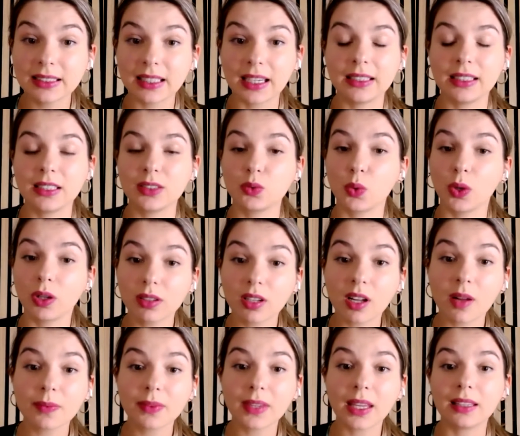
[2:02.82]
and is
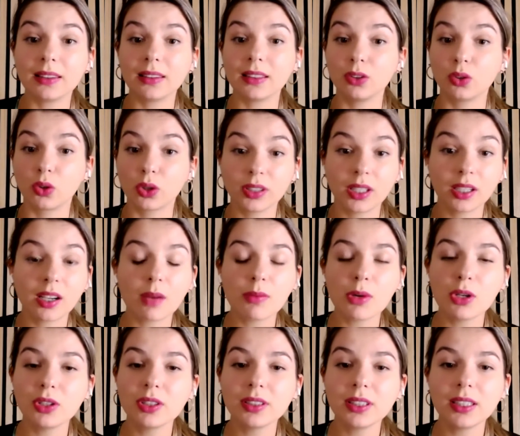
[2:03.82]
welcome in the Nordic
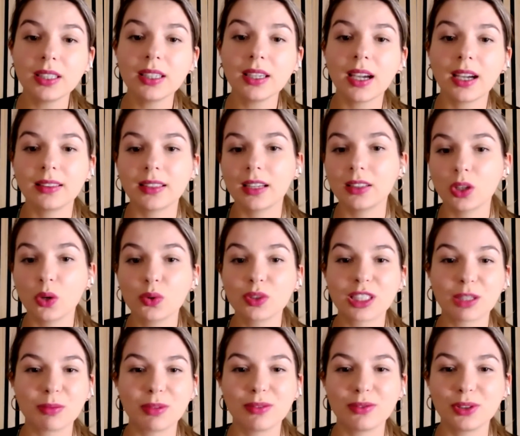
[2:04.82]
community. And I know
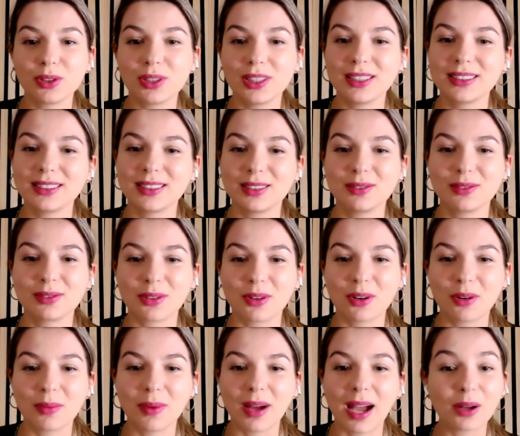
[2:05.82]
some of you listen
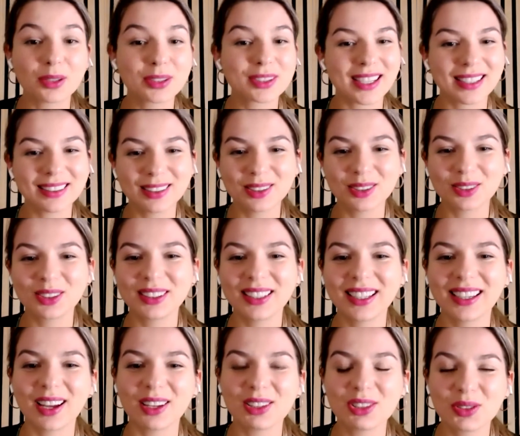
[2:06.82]
from outside the
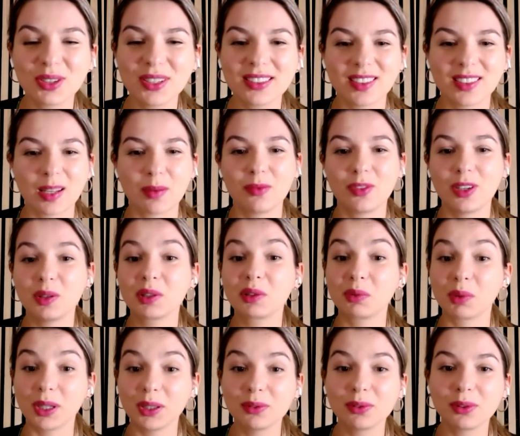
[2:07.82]
Nordic countries, and I'm very
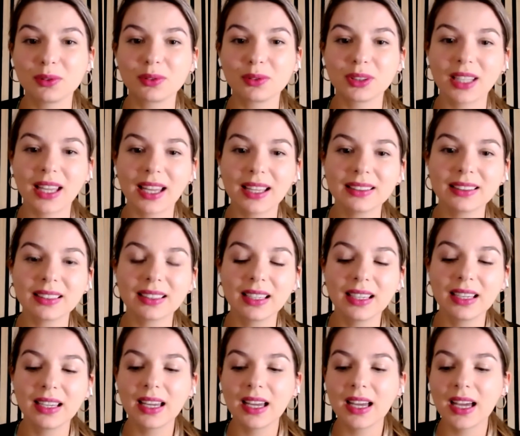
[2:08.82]
grateful for that.
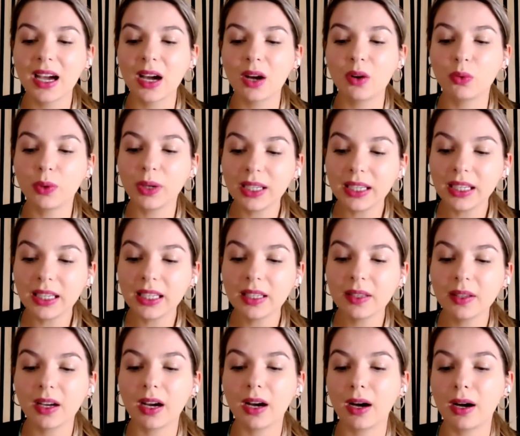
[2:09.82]

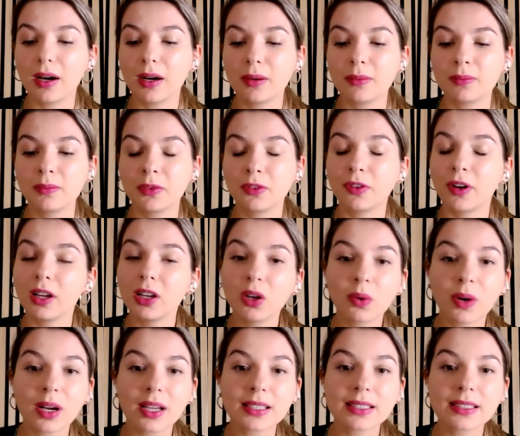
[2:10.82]
Really
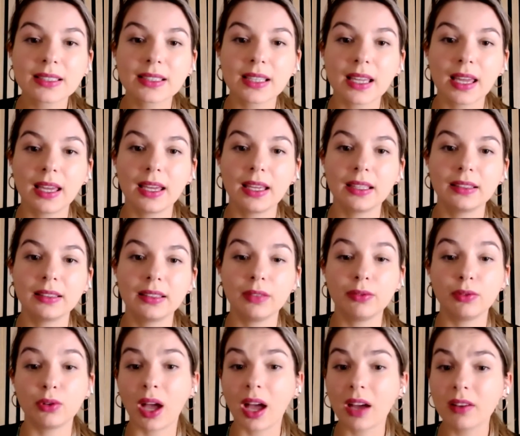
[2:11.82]
follow us. And
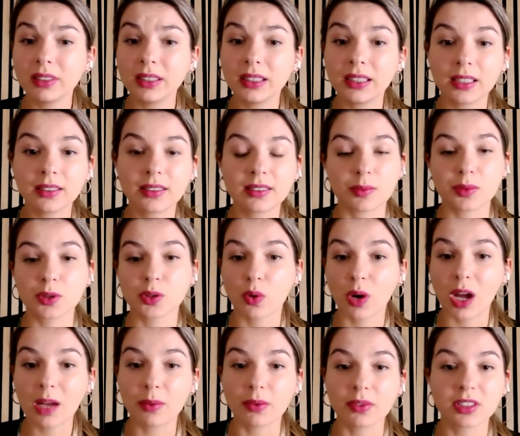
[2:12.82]
if you haven't yet
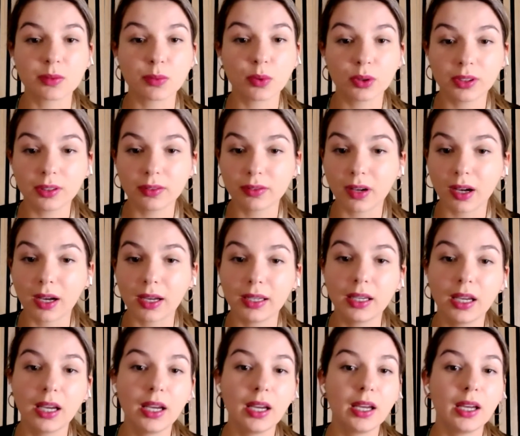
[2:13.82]
subscribed on
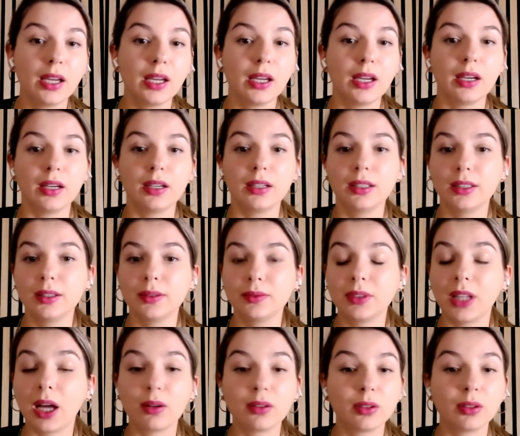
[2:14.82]
Spotify,
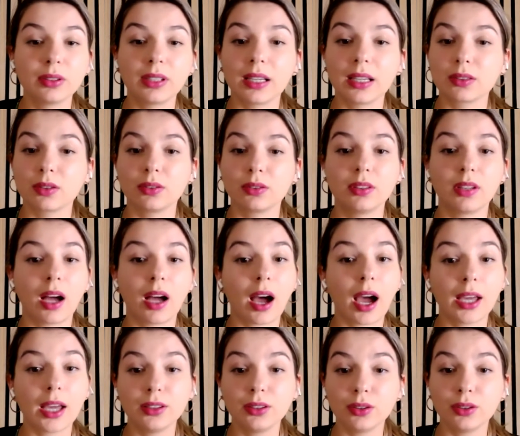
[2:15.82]
download us on
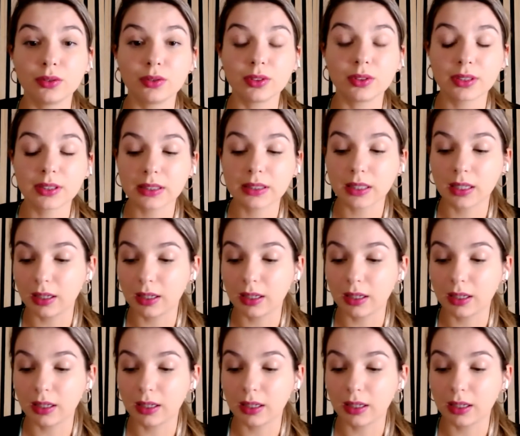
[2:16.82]
iTunes,